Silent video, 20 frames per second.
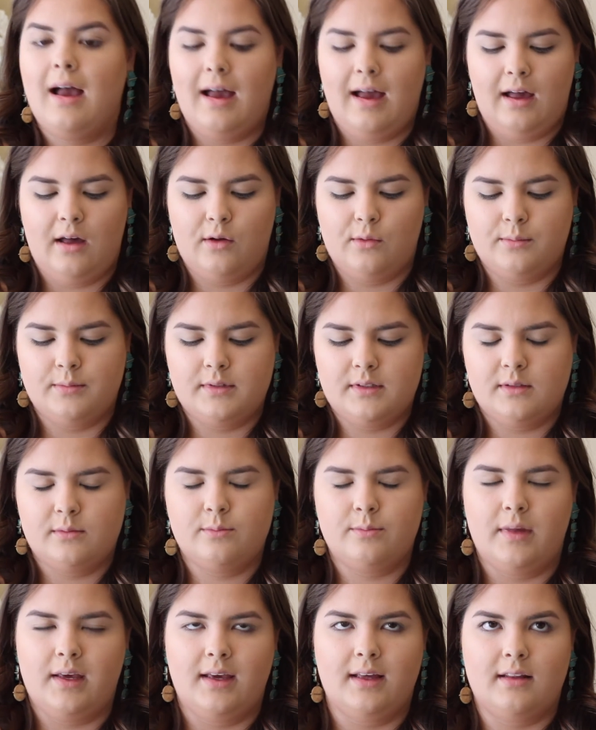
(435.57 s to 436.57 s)
Helps
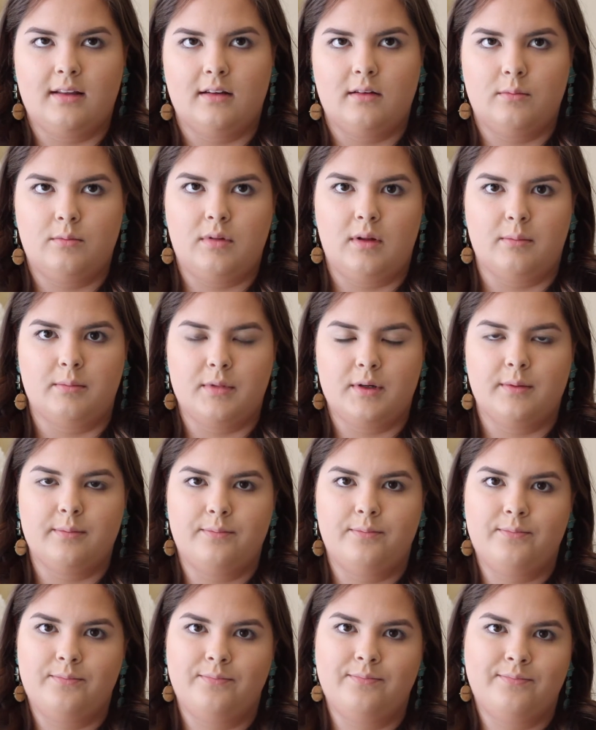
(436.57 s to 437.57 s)
make it look plumper.
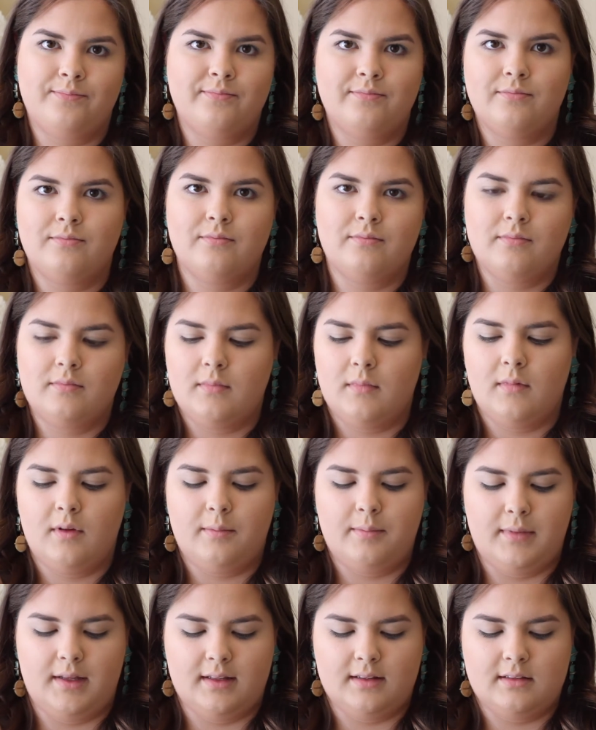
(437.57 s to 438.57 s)

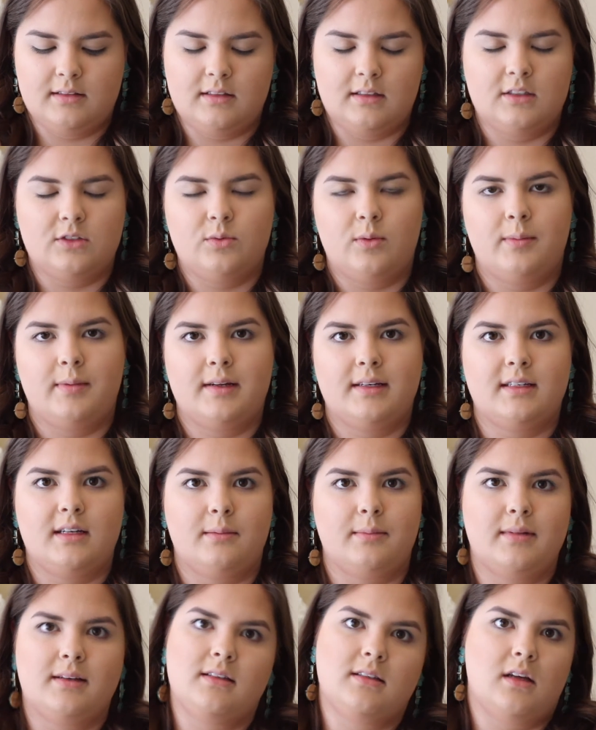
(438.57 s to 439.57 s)
That's what I
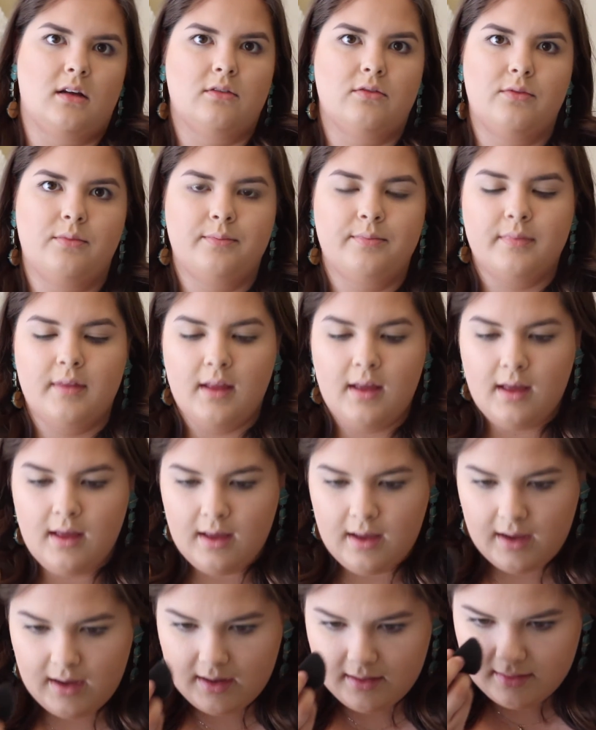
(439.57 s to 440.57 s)
tell myself.
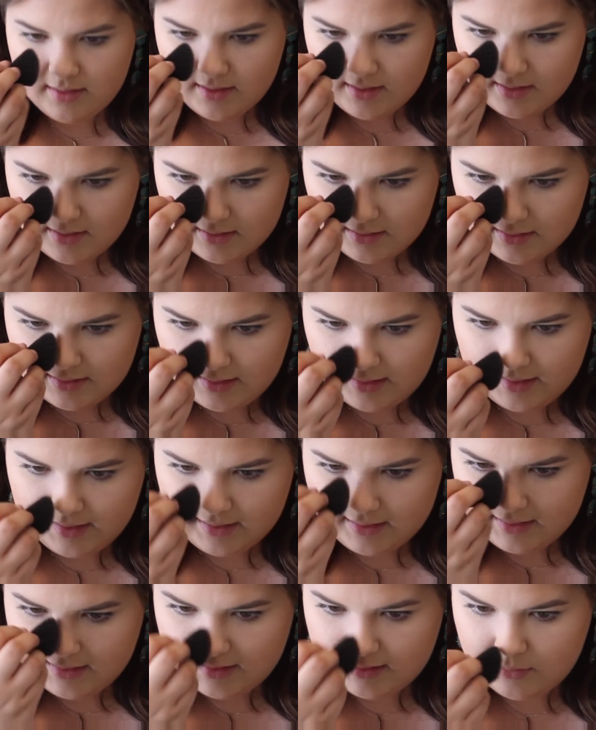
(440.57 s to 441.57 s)
And then
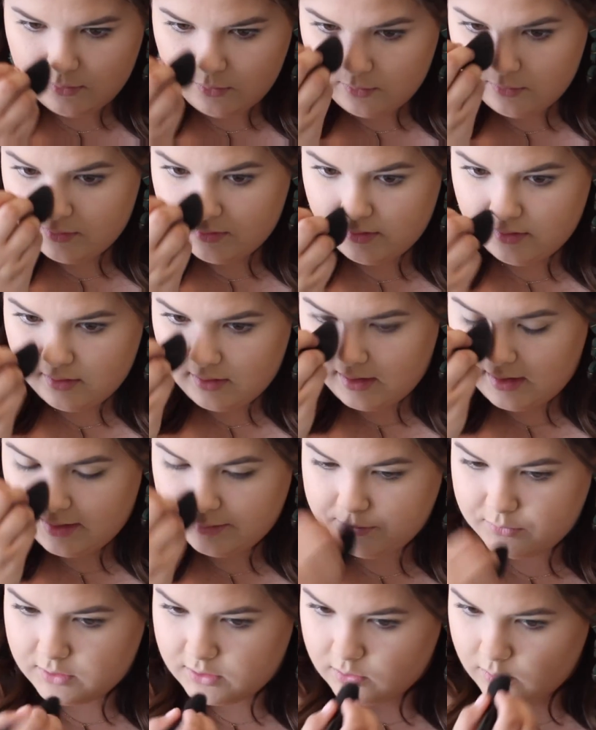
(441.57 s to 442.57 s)
lightly,
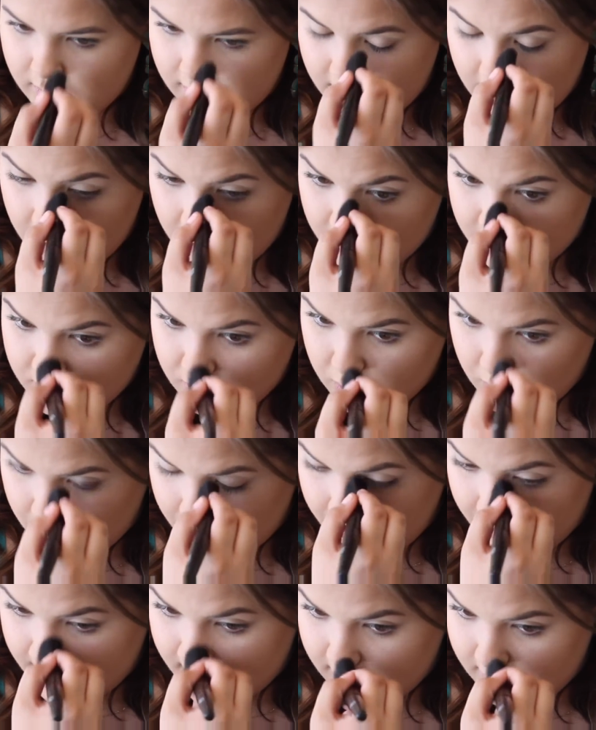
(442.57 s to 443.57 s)
I'm just going to contour
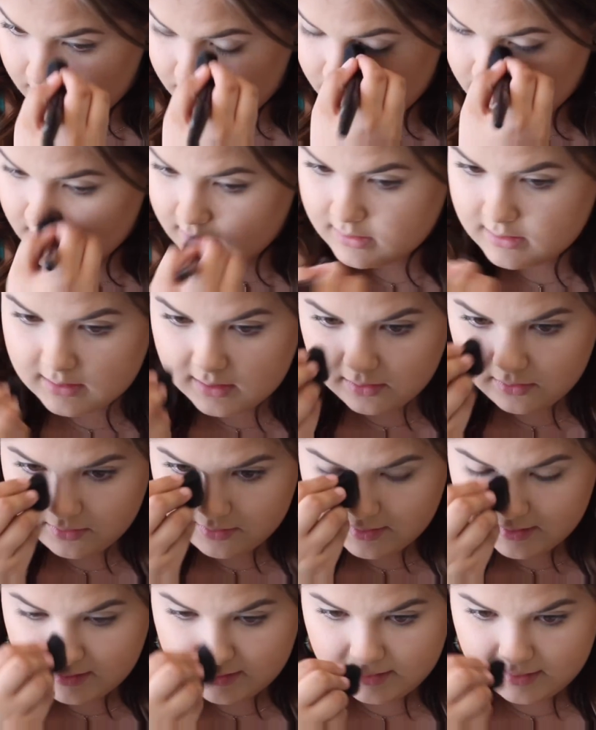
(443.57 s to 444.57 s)
my nose. That's another
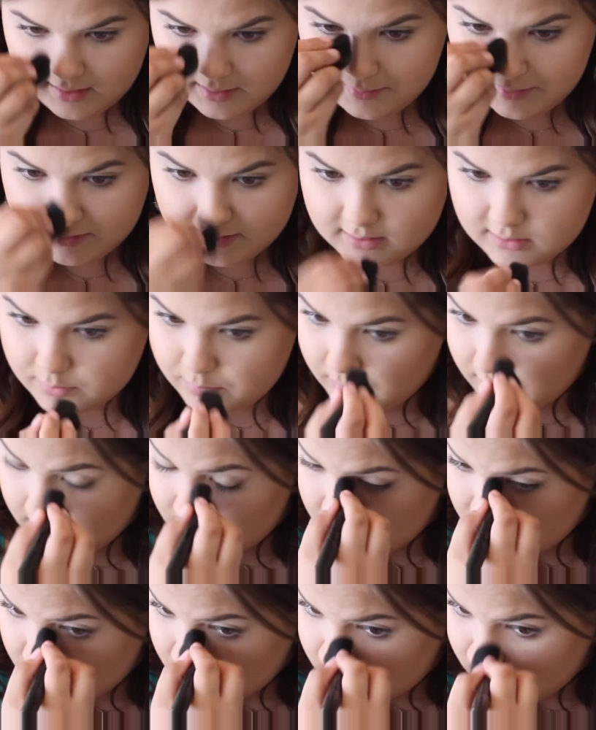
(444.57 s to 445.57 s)
thing I like about this
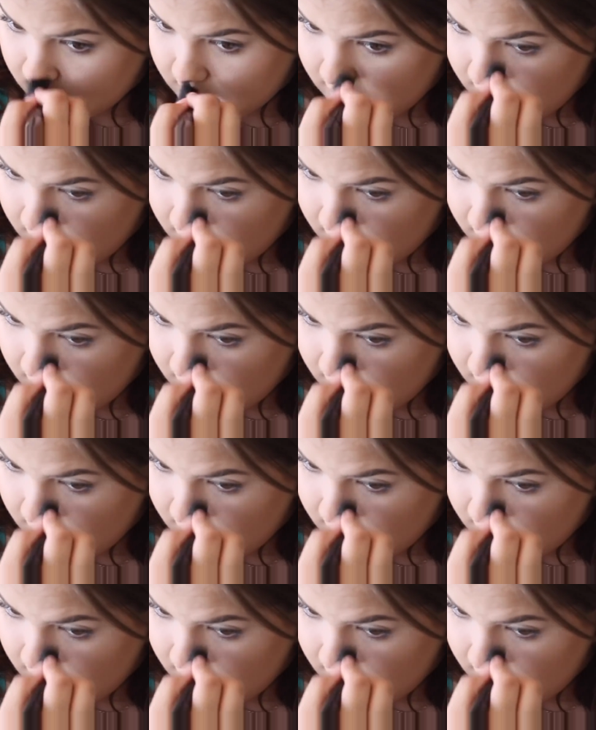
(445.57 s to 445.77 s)
brush.